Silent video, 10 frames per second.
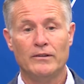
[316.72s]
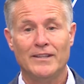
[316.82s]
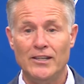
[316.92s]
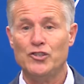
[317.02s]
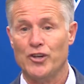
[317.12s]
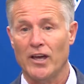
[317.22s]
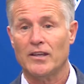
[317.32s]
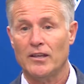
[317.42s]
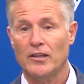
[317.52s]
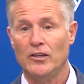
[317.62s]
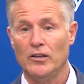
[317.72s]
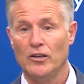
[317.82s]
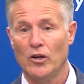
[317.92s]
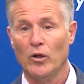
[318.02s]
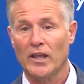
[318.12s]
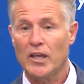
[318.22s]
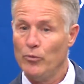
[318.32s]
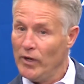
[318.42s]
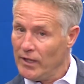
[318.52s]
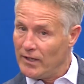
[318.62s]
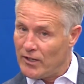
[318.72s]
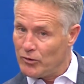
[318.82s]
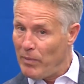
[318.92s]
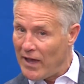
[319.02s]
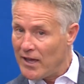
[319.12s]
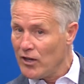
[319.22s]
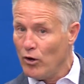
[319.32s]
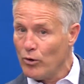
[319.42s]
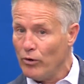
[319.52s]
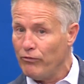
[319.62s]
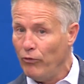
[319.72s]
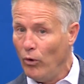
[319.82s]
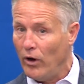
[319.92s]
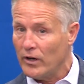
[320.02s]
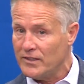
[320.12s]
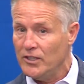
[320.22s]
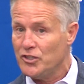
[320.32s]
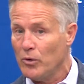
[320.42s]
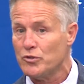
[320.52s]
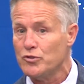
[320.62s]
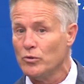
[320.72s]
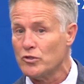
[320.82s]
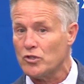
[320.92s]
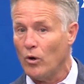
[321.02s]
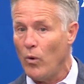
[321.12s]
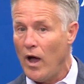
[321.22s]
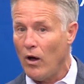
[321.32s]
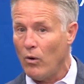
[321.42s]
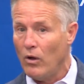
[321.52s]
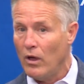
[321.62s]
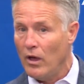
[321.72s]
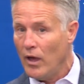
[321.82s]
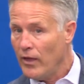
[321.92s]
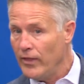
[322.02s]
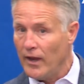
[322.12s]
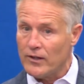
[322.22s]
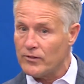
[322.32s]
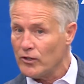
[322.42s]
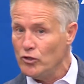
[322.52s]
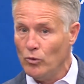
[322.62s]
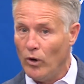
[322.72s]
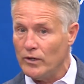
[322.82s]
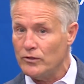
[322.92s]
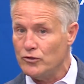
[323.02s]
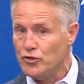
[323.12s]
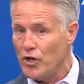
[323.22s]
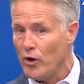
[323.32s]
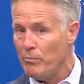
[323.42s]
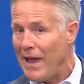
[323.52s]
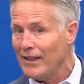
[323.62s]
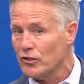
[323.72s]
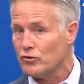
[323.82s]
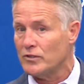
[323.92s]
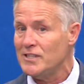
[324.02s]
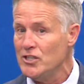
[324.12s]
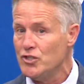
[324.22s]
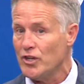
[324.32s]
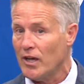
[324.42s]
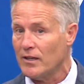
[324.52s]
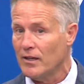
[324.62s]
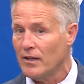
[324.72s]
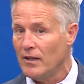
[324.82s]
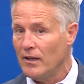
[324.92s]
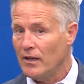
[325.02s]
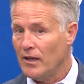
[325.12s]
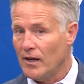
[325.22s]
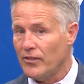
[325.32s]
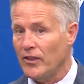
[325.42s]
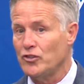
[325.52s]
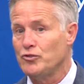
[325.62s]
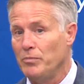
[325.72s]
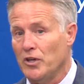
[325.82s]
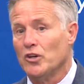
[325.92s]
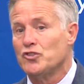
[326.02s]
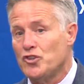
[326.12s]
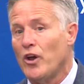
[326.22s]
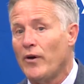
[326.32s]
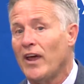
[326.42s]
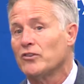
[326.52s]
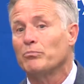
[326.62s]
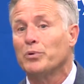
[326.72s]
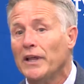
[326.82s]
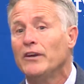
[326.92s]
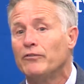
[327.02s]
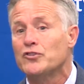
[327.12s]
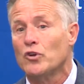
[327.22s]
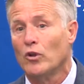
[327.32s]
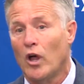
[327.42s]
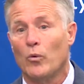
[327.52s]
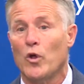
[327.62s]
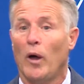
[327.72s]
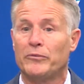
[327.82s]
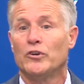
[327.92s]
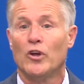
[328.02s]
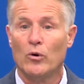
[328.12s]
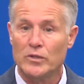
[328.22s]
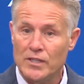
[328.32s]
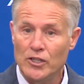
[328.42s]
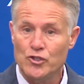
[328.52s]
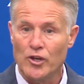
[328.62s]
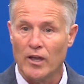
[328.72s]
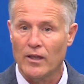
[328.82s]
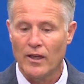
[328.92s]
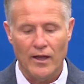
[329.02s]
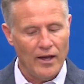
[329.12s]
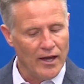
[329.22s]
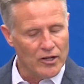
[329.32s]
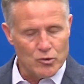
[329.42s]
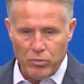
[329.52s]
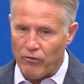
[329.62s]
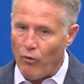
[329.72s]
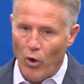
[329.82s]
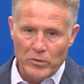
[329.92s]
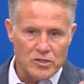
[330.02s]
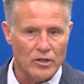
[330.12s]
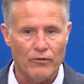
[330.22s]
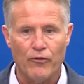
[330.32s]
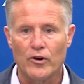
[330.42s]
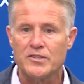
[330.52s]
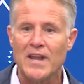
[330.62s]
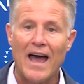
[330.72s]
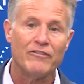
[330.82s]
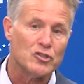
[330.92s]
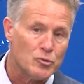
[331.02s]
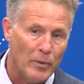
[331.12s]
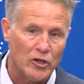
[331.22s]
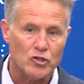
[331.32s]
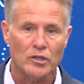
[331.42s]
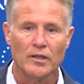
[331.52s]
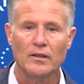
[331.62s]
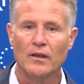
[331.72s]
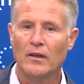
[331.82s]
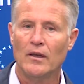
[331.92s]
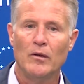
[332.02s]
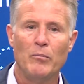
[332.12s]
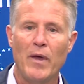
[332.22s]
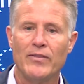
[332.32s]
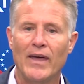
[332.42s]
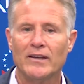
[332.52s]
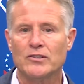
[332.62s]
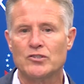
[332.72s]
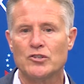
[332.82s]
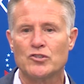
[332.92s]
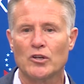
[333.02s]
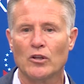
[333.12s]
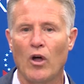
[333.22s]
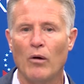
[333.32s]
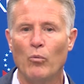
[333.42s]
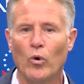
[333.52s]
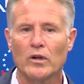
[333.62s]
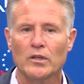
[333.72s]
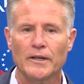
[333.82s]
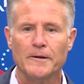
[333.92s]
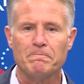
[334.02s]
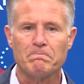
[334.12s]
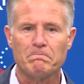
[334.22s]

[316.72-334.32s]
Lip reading: TJ. You know, like, he really, because Ben can go to a four. TJ was doing so well. And then it's like, do you want Jared Bayless or TJ? And I think because Jared hasn't played for so long, we opted to go with TJ. And his performance in the first half especially made that decision a lot more clear.